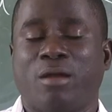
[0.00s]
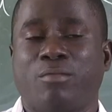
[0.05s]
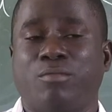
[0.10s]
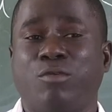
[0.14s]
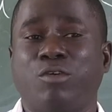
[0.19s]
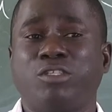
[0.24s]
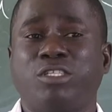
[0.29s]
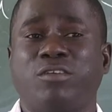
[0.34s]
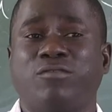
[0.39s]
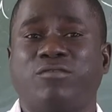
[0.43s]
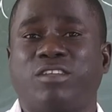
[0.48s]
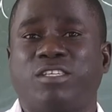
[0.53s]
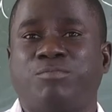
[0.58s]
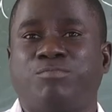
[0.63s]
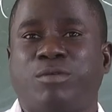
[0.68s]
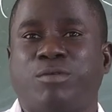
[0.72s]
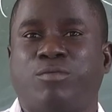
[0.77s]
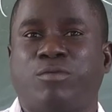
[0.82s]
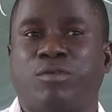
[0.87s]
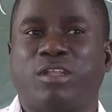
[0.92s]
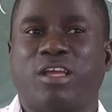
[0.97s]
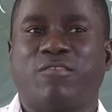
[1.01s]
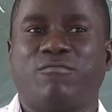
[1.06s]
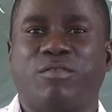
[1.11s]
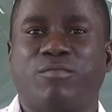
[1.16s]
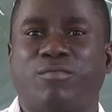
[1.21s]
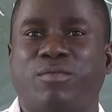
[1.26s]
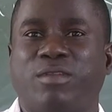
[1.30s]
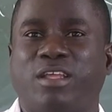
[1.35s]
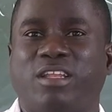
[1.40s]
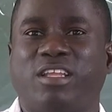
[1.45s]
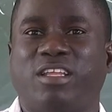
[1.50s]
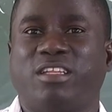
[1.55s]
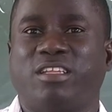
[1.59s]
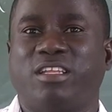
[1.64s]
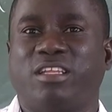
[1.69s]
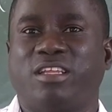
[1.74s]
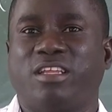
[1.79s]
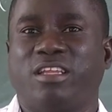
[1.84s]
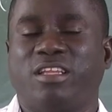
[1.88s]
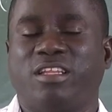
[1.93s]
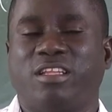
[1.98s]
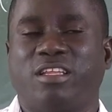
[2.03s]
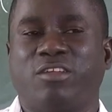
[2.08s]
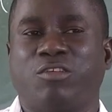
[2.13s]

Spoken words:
Most of these people, they have been playing in